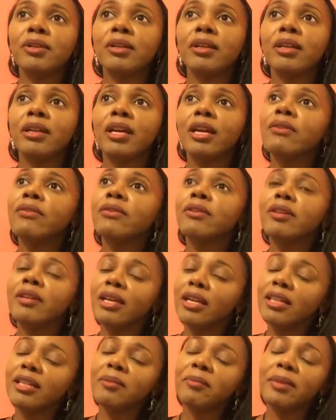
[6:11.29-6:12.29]
If you look
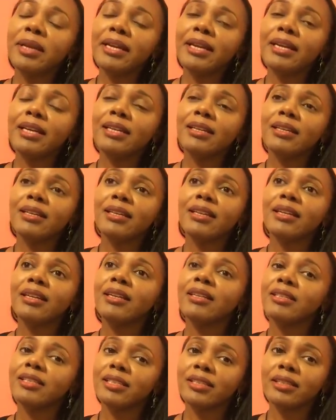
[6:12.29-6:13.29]
at the man,
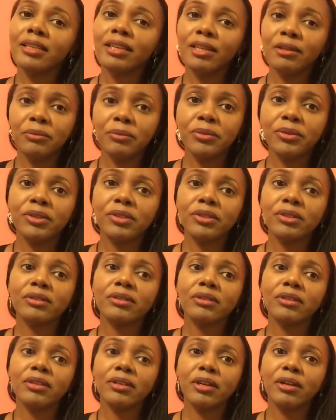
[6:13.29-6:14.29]
his skin
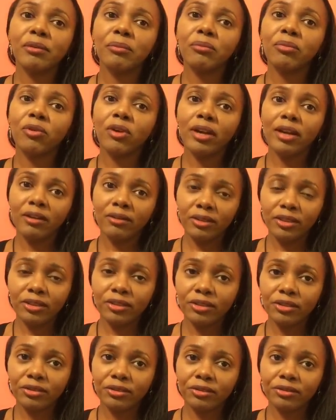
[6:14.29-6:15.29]
was brownish.
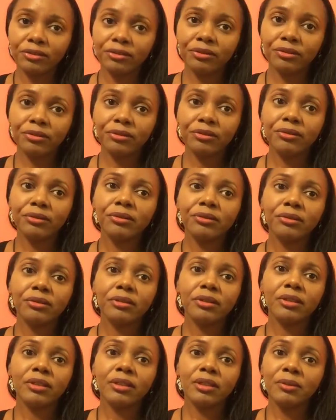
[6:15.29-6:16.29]

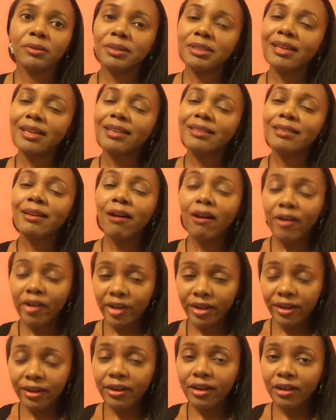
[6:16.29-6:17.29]
It was like a
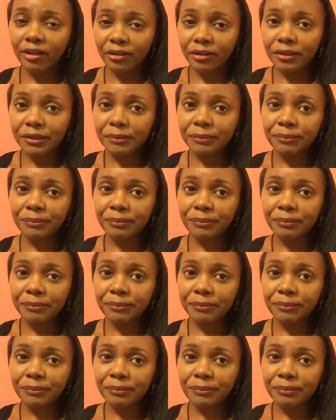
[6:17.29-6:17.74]
tawny color.